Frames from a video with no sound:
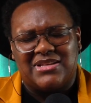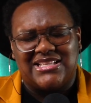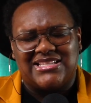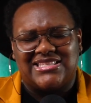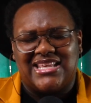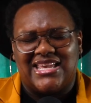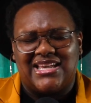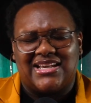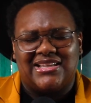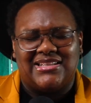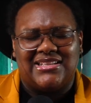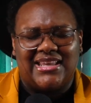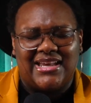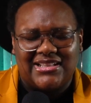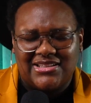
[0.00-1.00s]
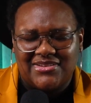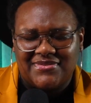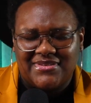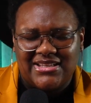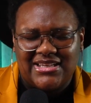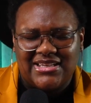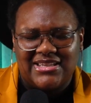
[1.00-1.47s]
Let's say it
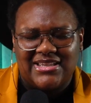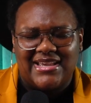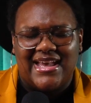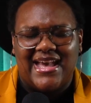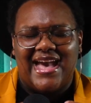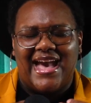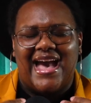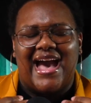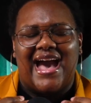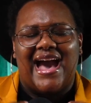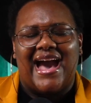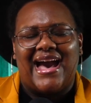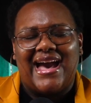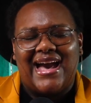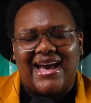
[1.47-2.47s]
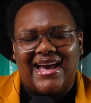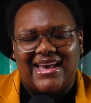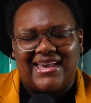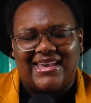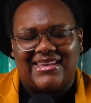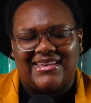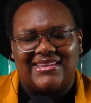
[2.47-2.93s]
collectively.
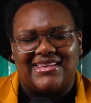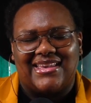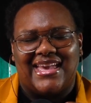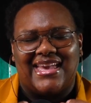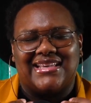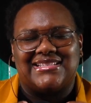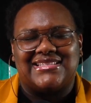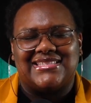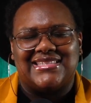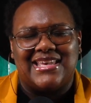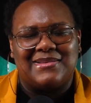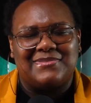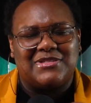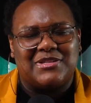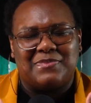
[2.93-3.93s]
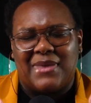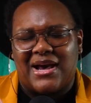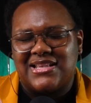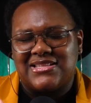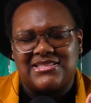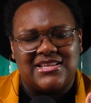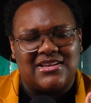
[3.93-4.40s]
I accept
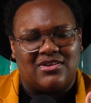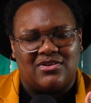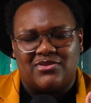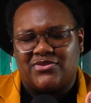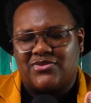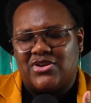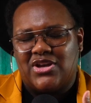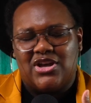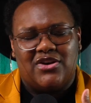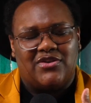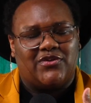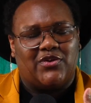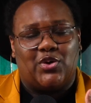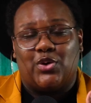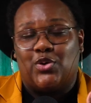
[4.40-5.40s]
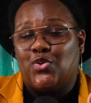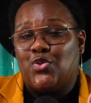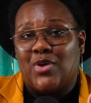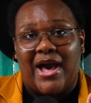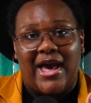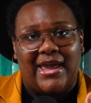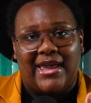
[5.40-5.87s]
myself for
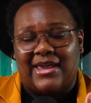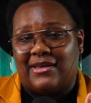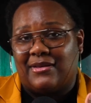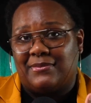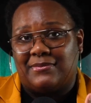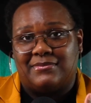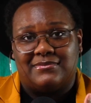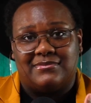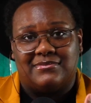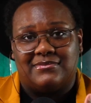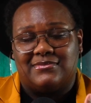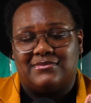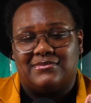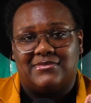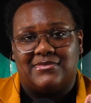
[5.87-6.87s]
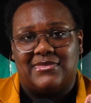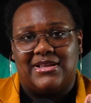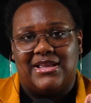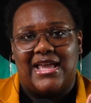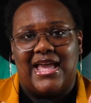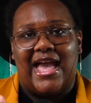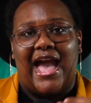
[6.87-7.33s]
who I am.
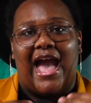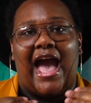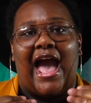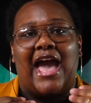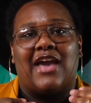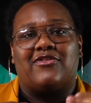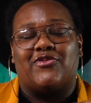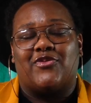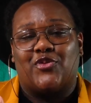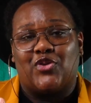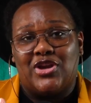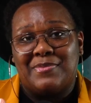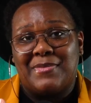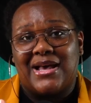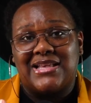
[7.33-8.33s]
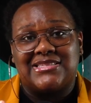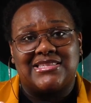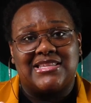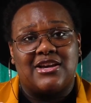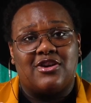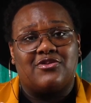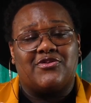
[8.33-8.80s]
I free
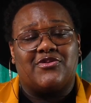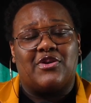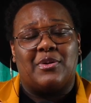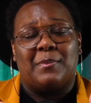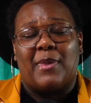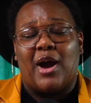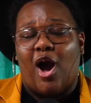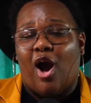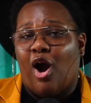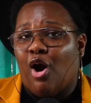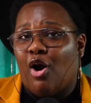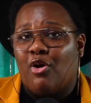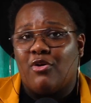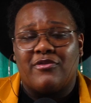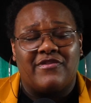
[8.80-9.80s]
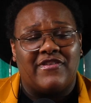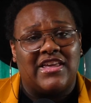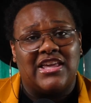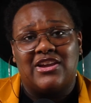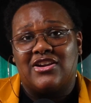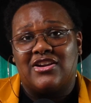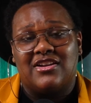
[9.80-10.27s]
myself from all
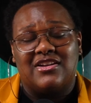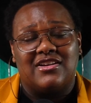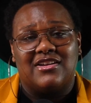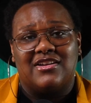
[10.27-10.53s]
fear.